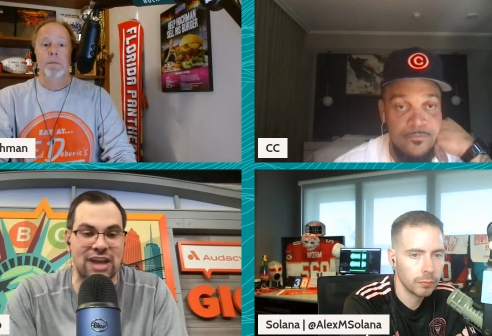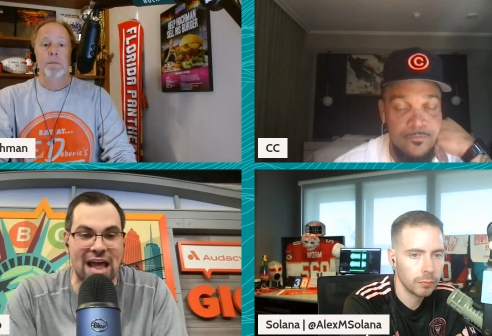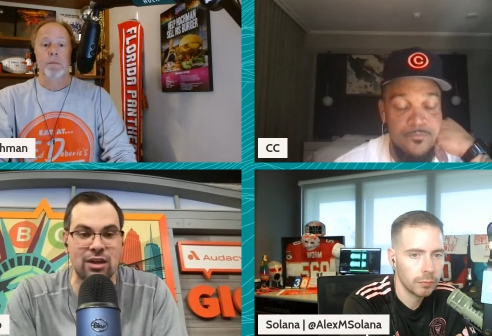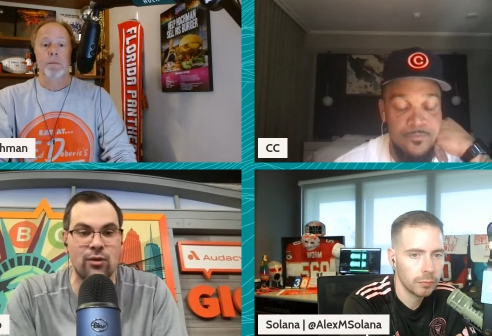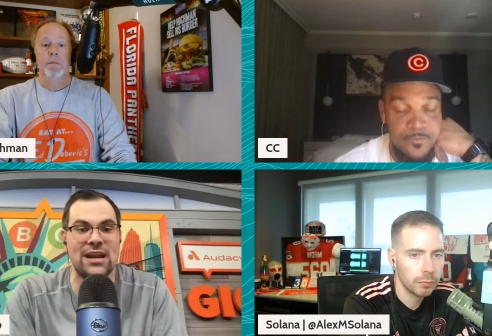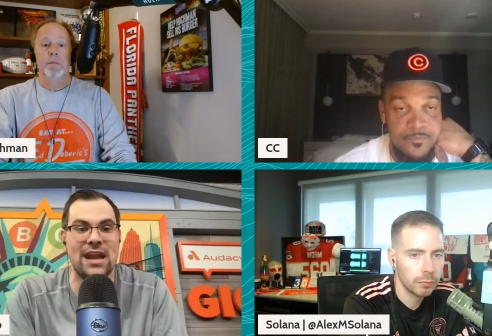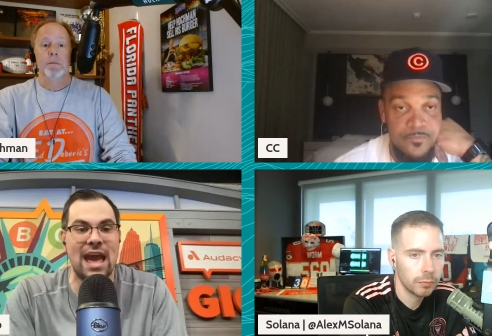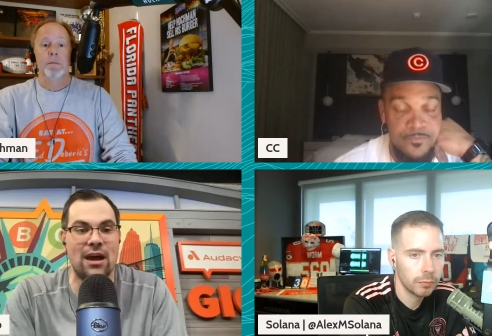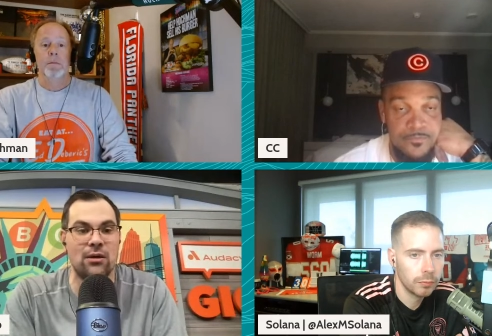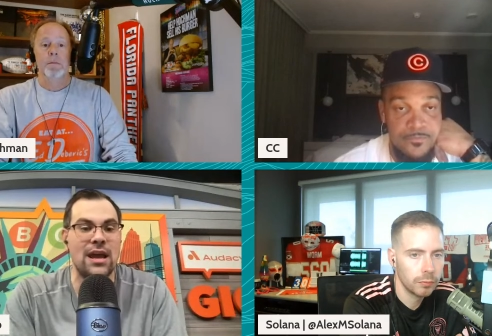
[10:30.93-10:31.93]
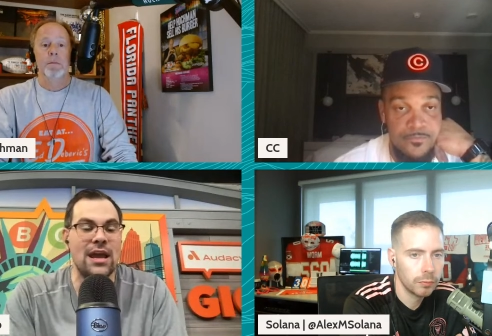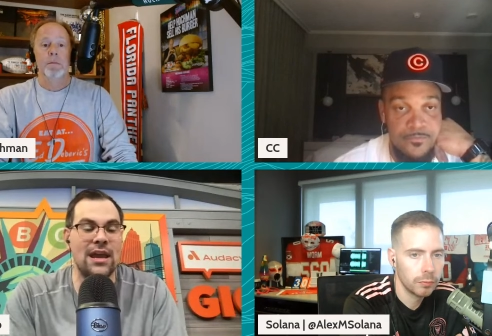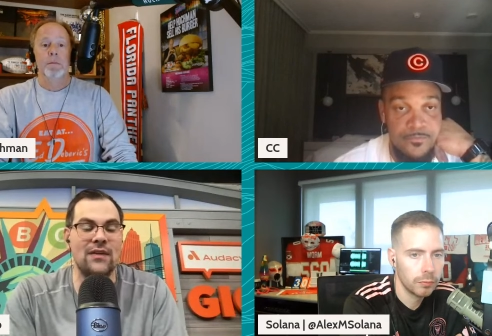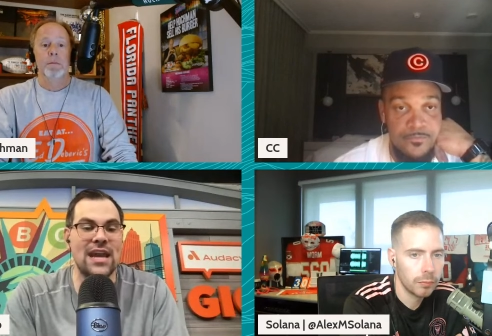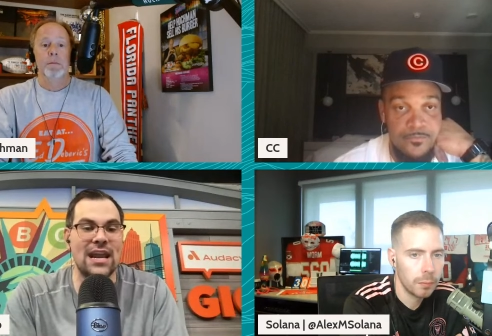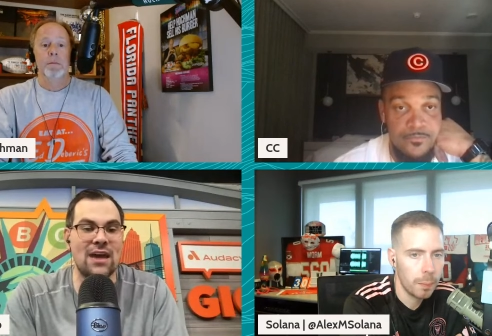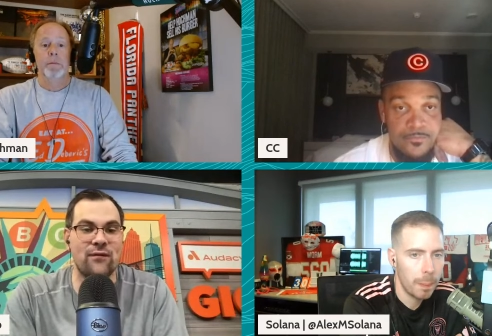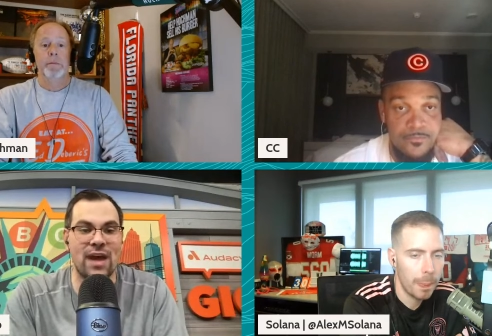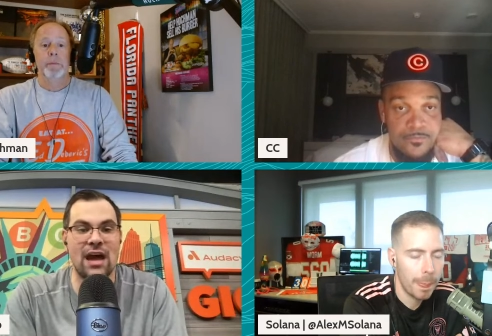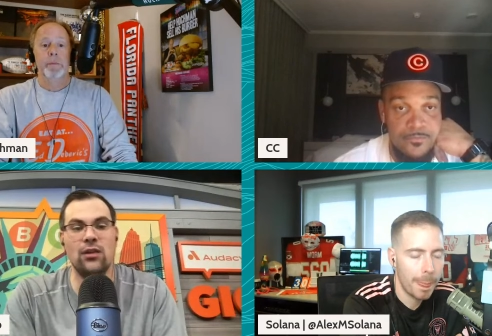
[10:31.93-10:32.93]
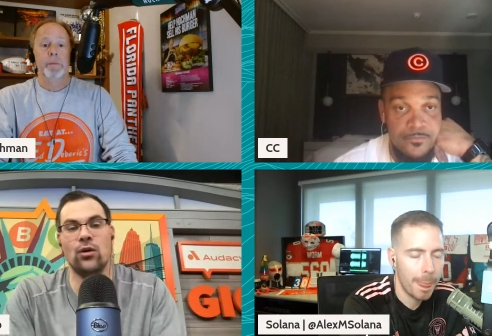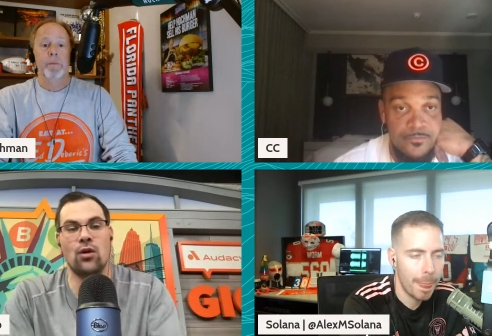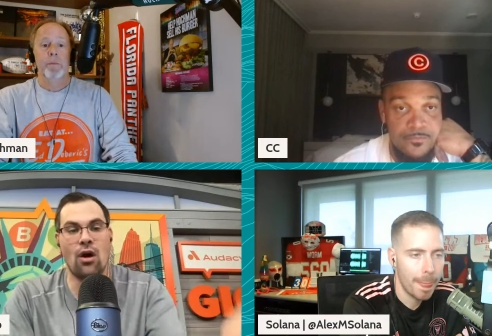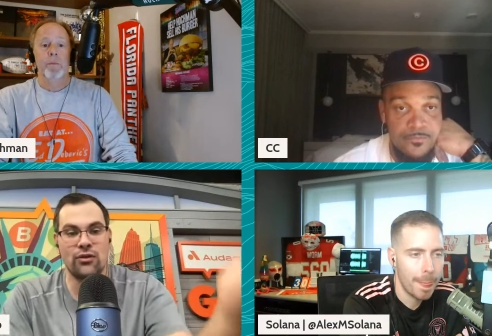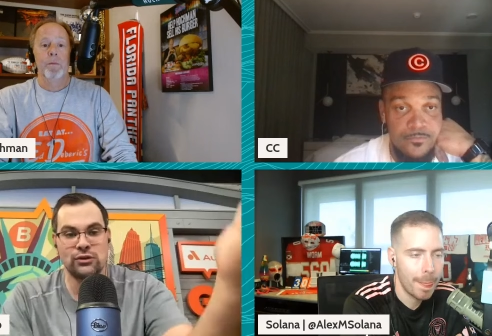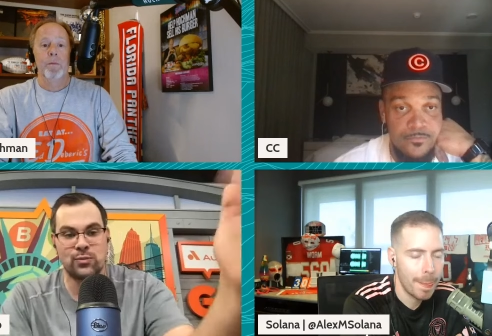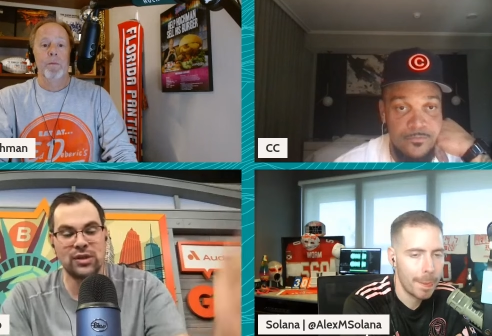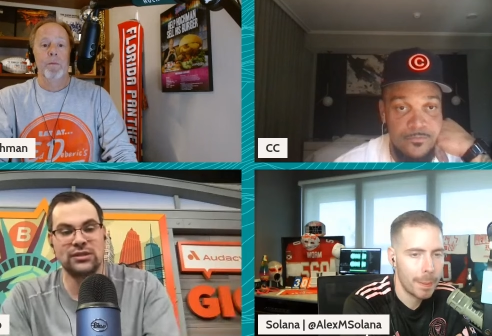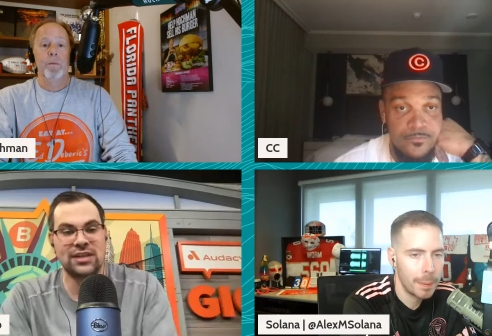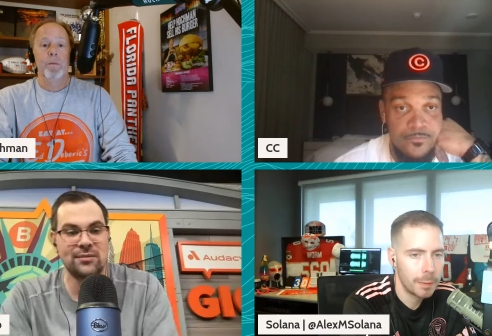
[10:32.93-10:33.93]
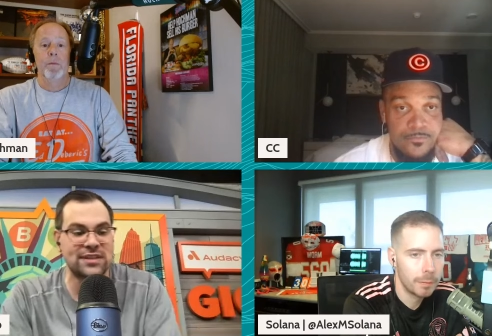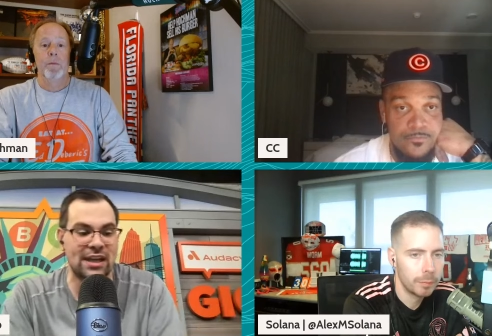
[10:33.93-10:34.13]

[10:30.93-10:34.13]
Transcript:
Speaker 1: Allen right now in the NFL or all those Bills teams